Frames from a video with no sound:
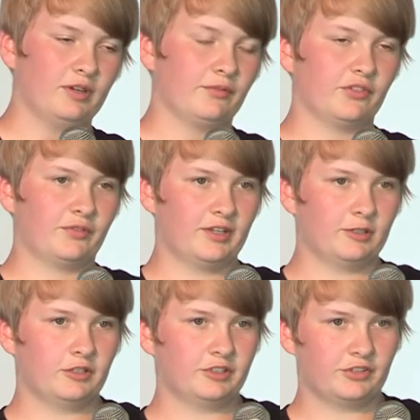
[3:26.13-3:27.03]
have severe
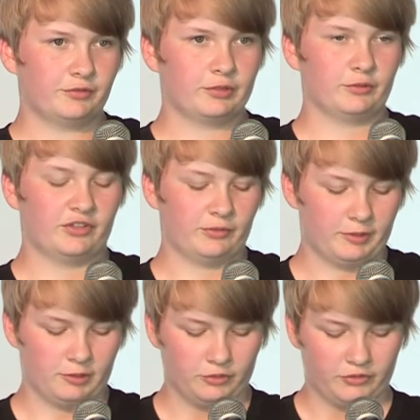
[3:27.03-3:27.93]
learning difficulties,
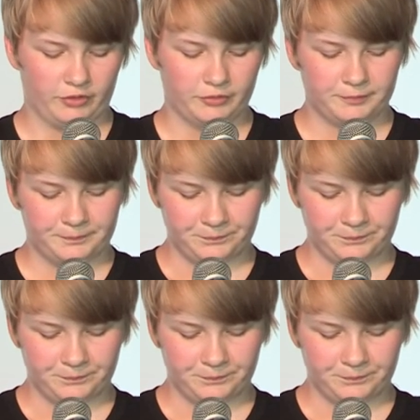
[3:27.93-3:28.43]
but a lot don't.